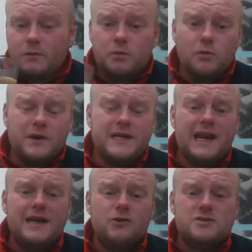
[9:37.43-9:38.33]
But when you're
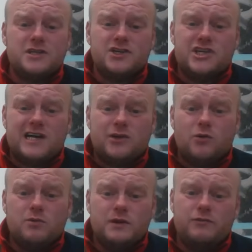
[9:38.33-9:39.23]
like us in the
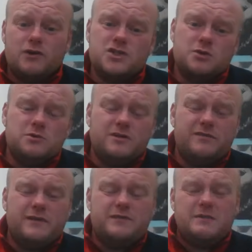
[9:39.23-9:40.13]
shadow, you've got
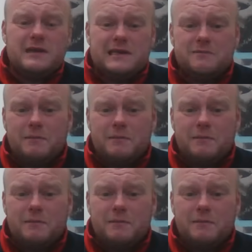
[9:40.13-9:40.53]
250 million